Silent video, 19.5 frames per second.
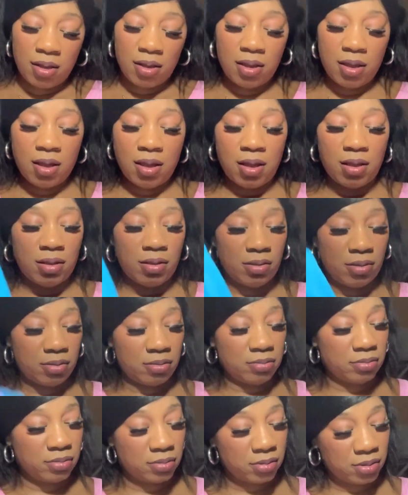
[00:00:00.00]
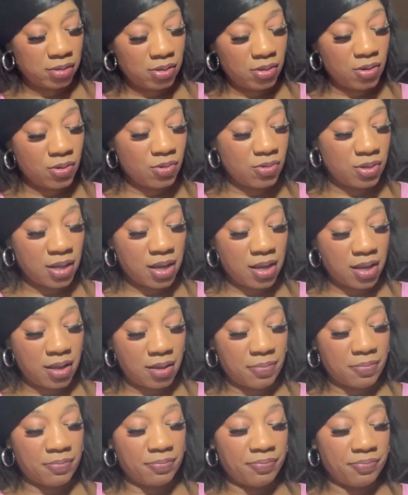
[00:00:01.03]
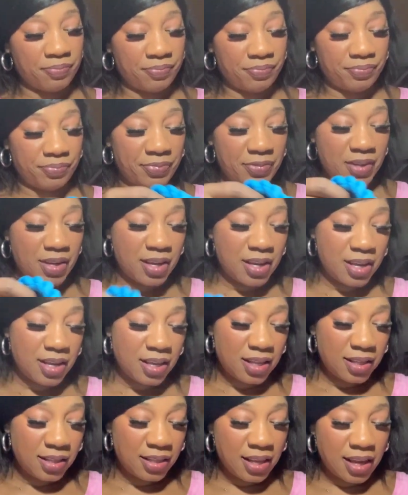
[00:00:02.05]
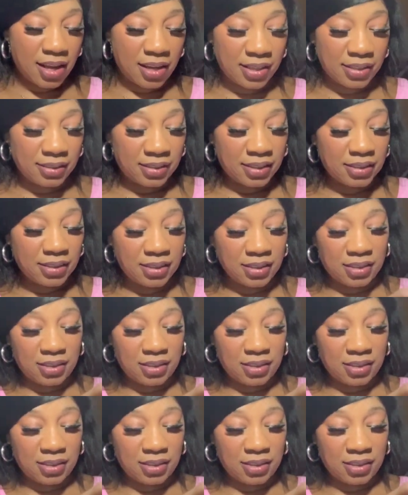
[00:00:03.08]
Ugh, hold up. Now, is this the